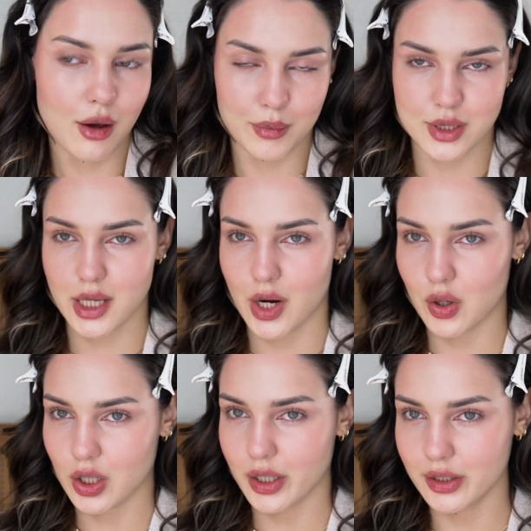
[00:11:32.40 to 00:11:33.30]

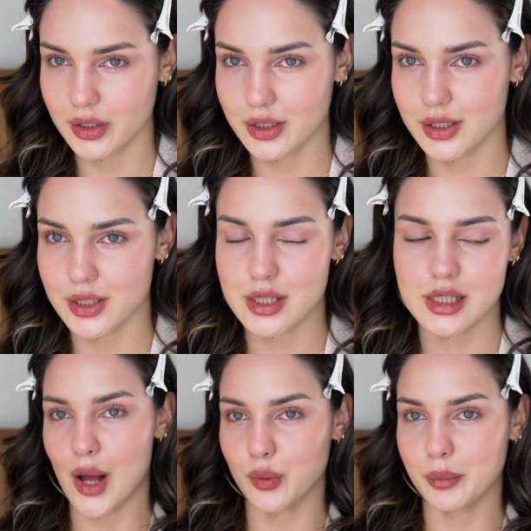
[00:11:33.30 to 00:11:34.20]
mascara colors.
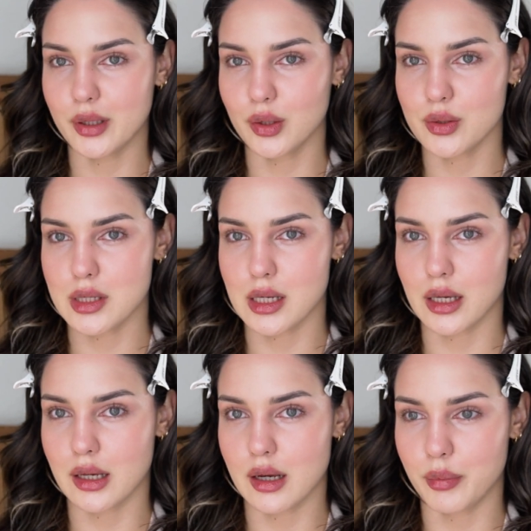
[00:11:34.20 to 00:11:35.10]
I will be
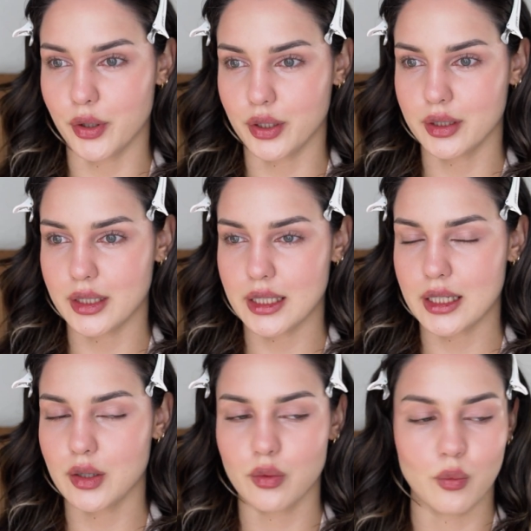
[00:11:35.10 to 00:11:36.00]
using a
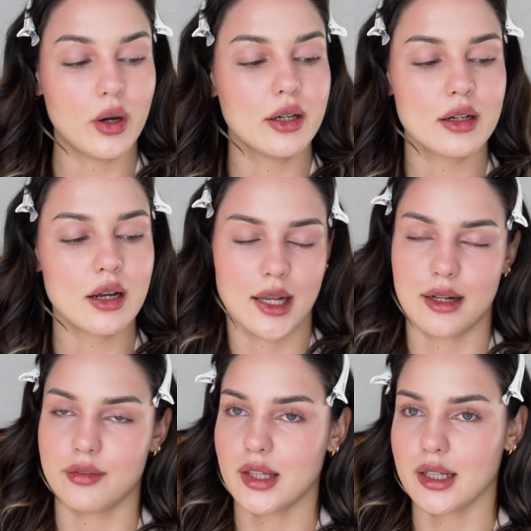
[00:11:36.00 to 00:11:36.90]
burgundy one, and I
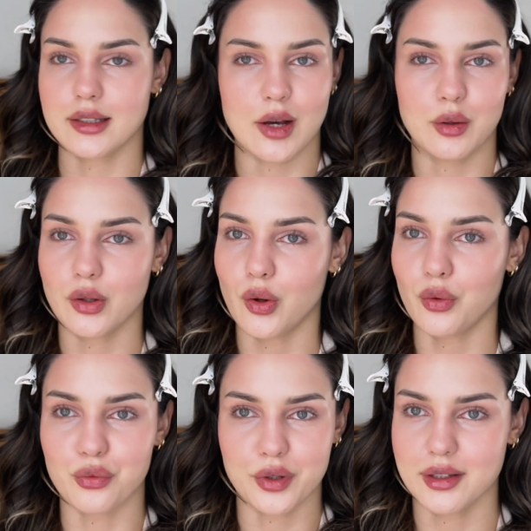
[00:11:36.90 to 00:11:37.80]
feel like that will go
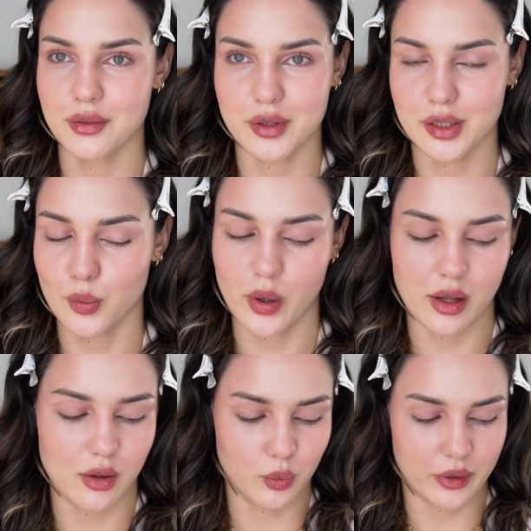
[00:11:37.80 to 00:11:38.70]
really
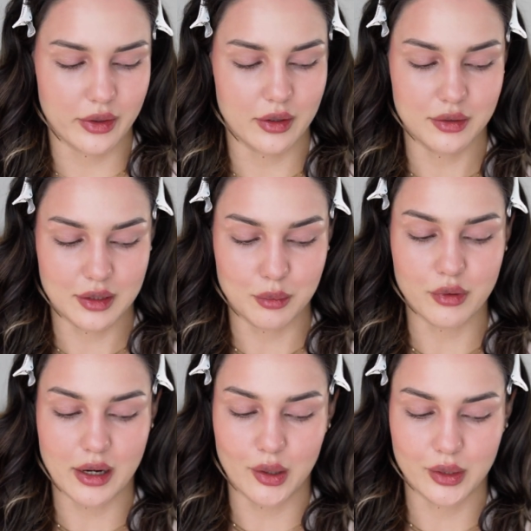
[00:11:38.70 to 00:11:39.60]
well with the
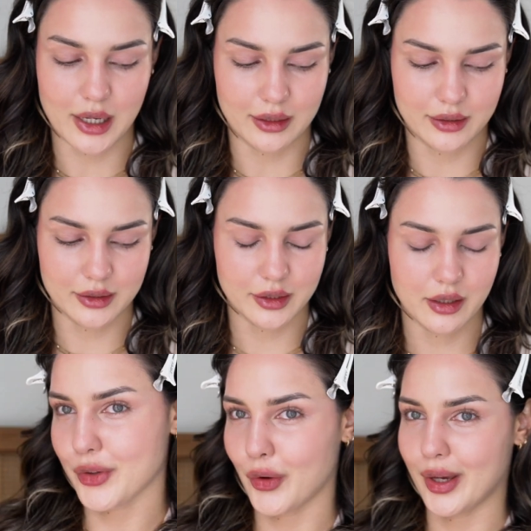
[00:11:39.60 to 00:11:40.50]
brown eyeliner.
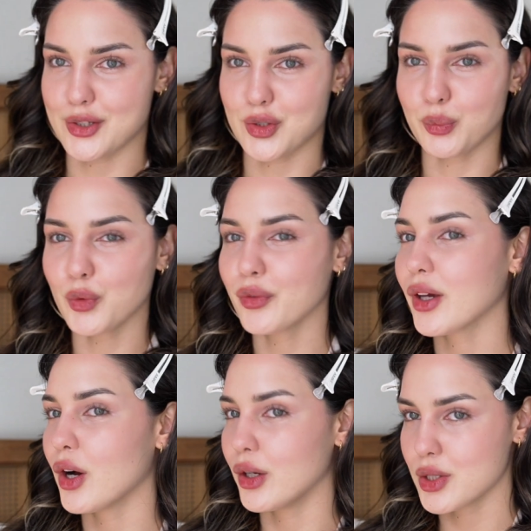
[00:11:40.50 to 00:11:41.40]
Okay, so moving
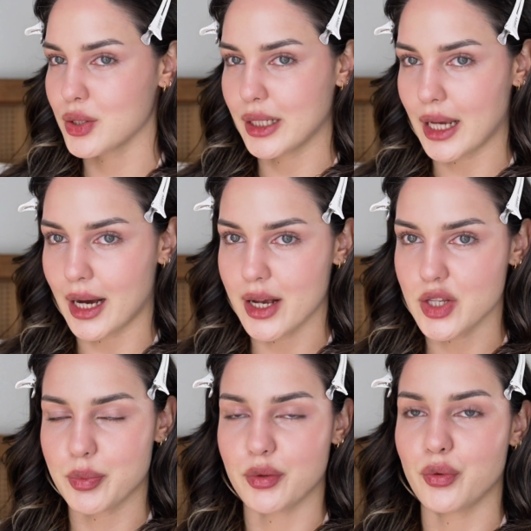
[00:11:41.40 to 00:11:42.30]
on to the eyes.
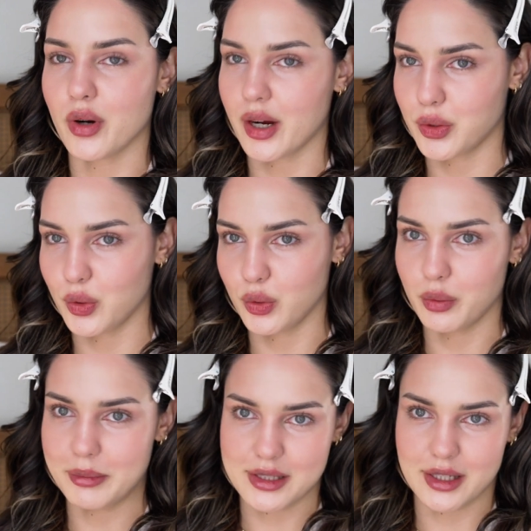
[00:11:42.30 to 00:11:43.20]
Before I do the
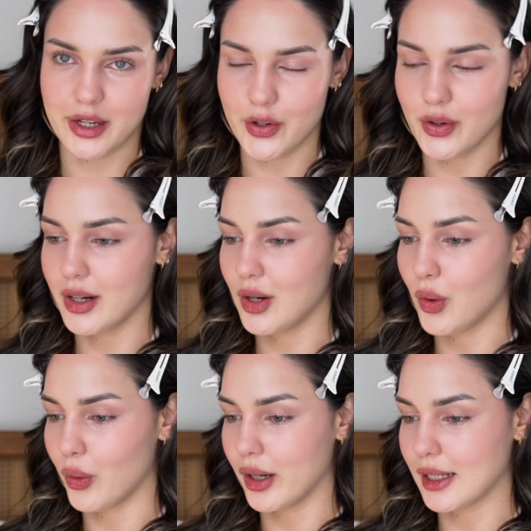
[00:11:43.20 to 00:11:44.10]
mascara
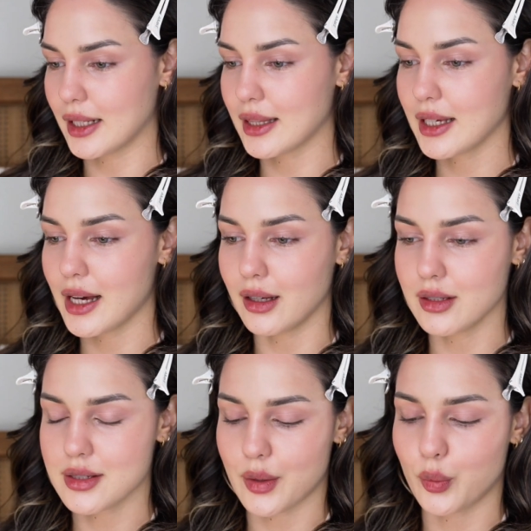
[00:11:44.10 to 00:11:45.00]
or anything
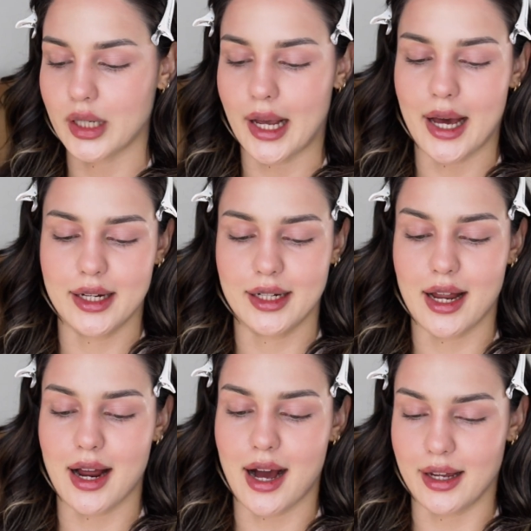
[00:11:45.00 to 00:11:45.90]
else, I want to add an
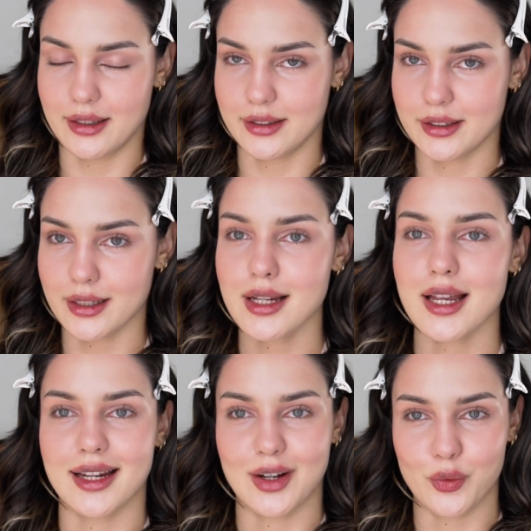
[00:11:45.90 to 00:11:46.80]
eyeliner,
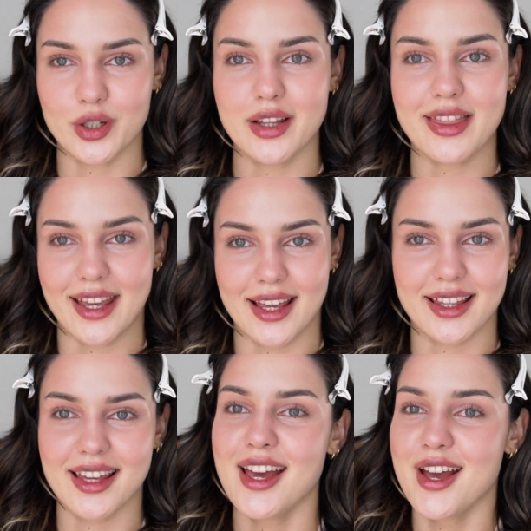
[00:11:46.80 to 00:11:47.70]
and I want to thank